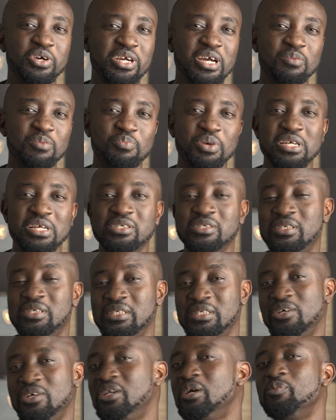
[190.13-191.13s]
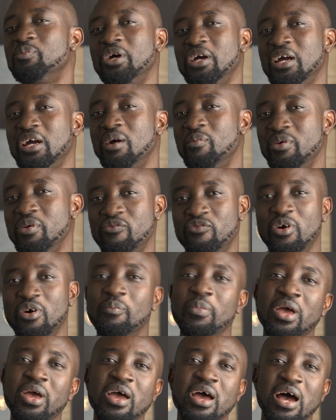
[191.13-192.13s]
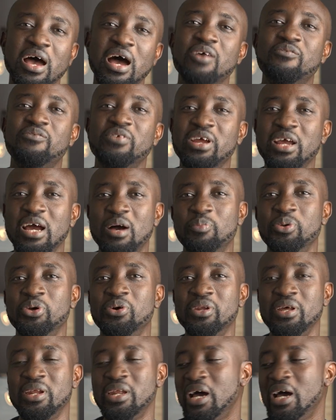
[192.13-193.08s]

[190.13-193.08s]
You can purchase and tell them you are coming from Africa Building